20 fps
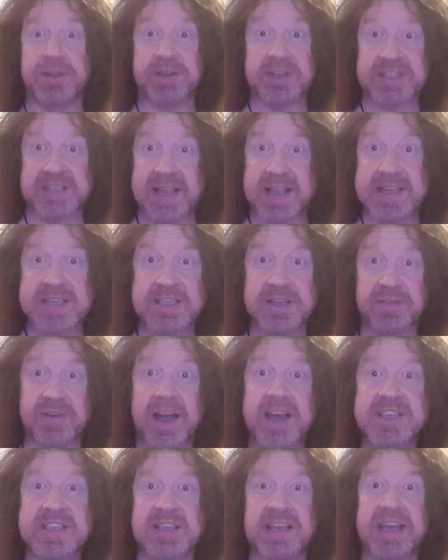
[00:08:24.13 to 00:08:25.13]
the sense of
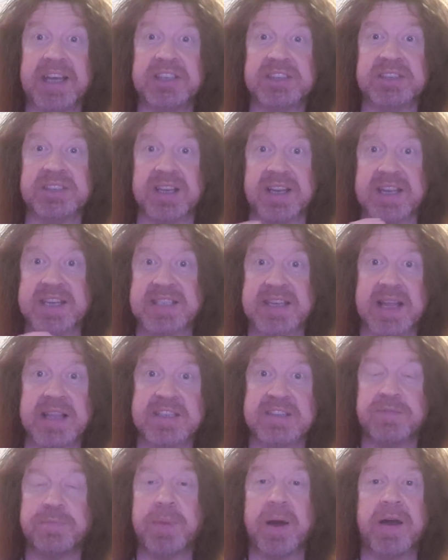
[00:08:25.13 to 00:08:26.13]
isolation and the
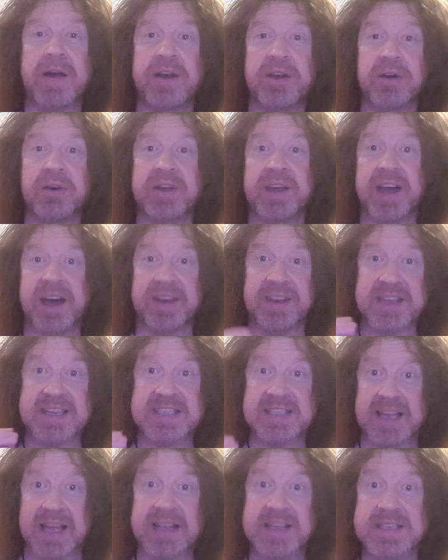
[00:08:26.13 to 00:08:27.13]
sense of paranoia and the
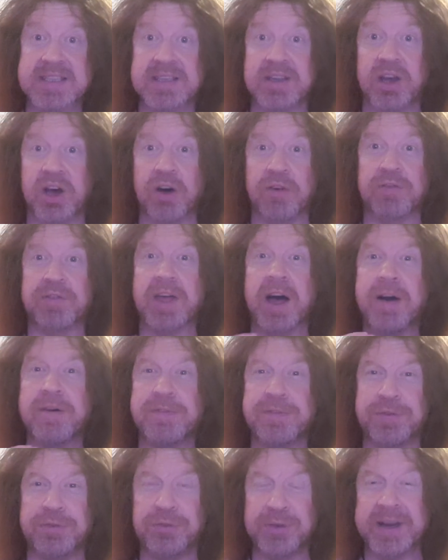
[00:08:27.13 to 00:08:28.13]
sense of
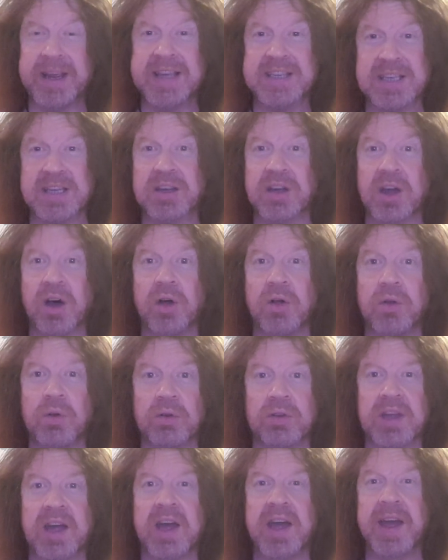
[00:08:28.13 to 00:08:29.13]
that freezing
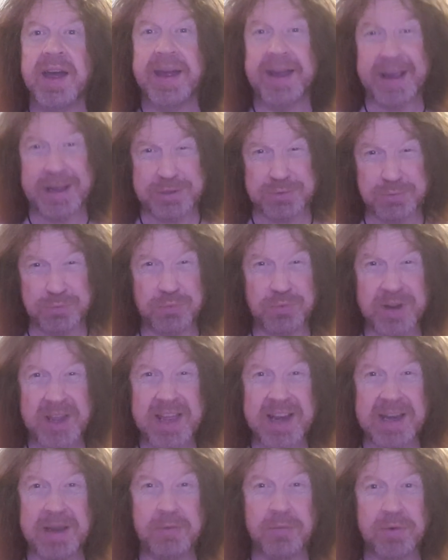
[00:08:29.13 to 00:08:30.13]
cold is
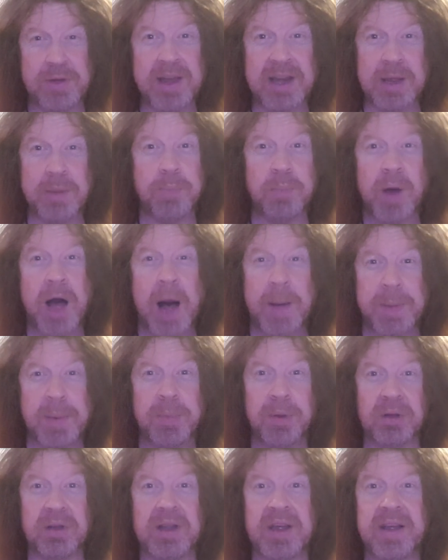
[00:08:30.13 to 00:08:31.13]
really, really
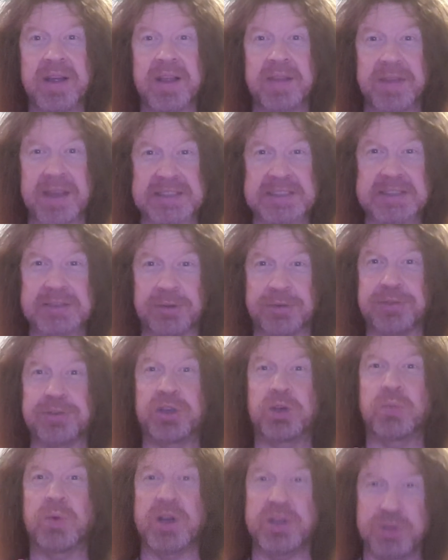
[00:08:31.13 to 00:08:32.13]
palpable. This is a
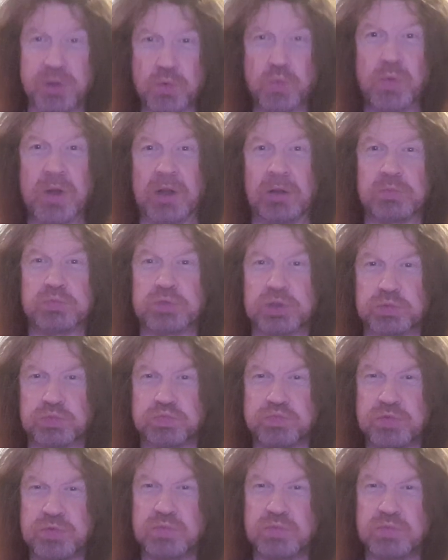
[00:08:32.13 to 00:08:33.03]
film where you will just